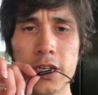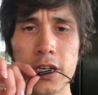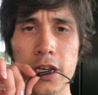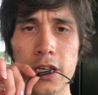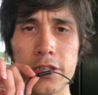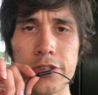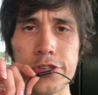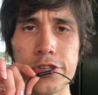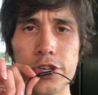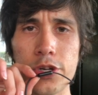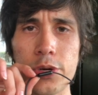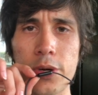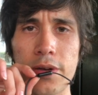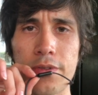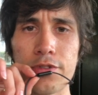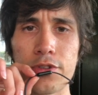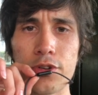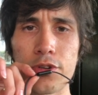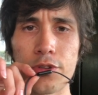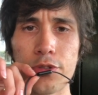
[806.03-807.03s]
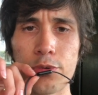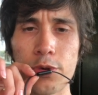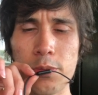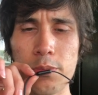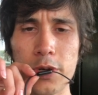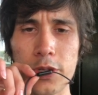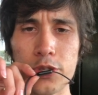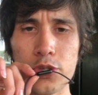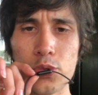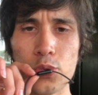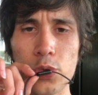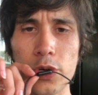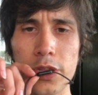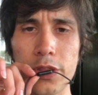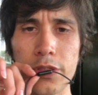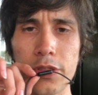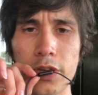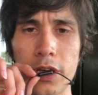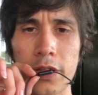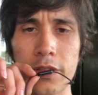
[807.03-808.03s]
And so after 3 months
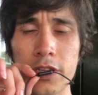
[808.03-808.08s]
with